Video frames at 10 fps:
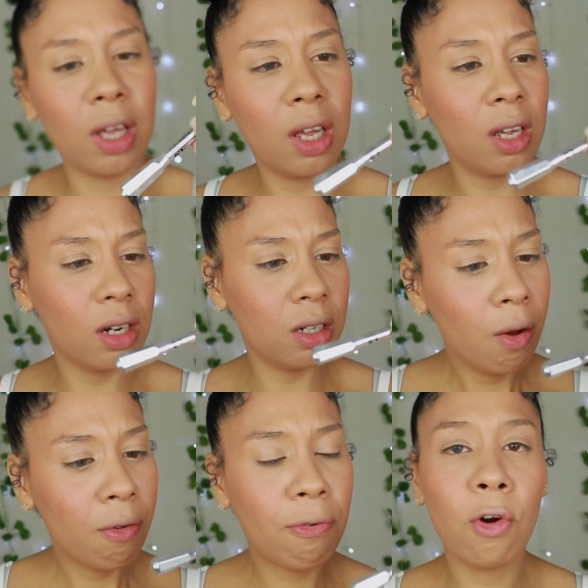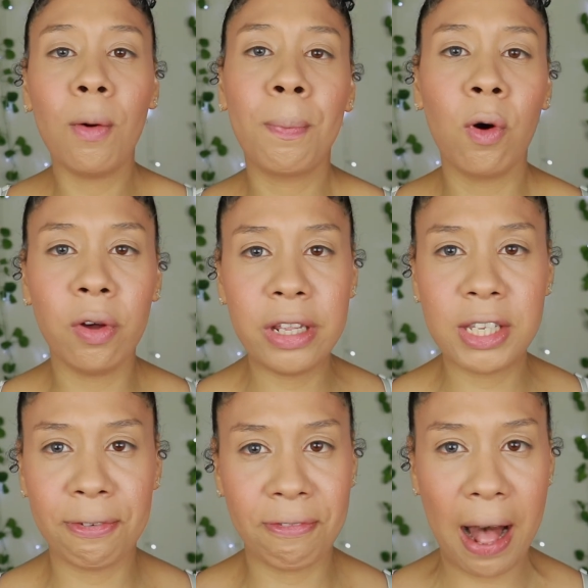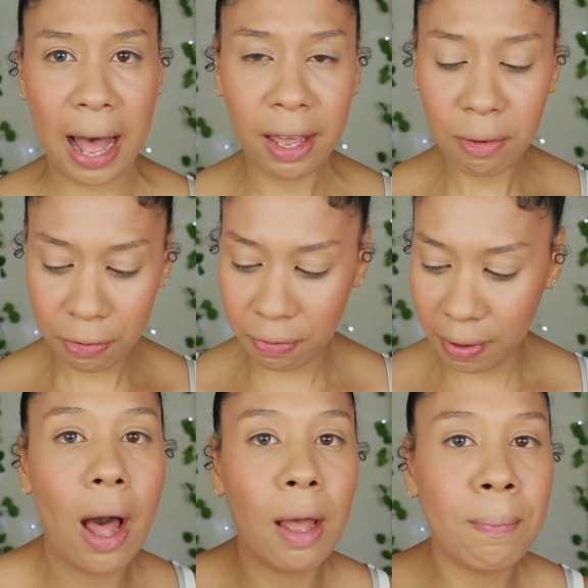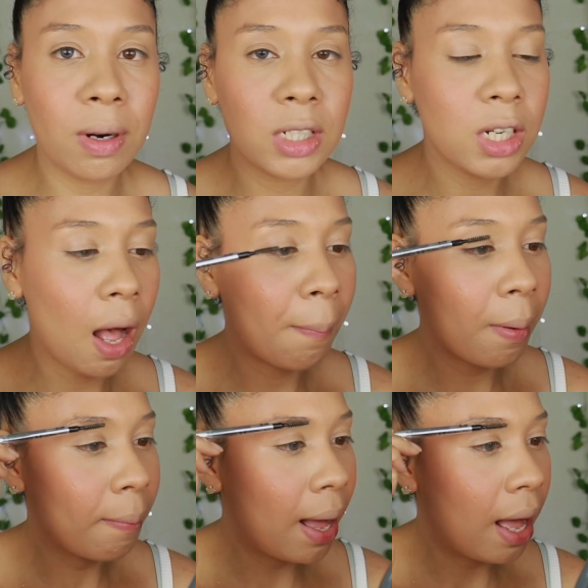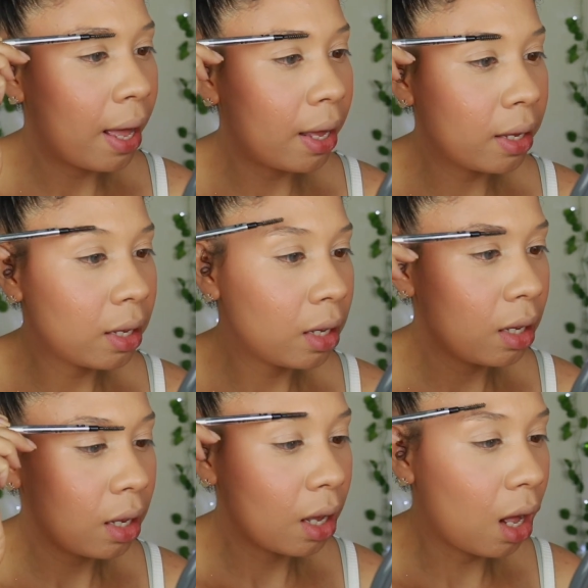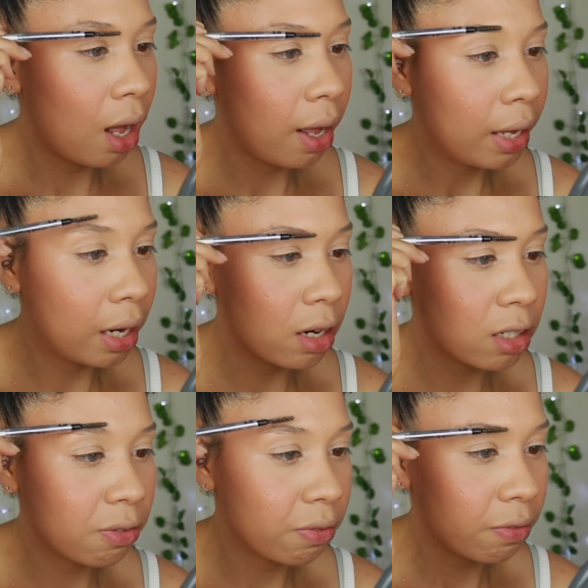in 4.5. I brush up my hairs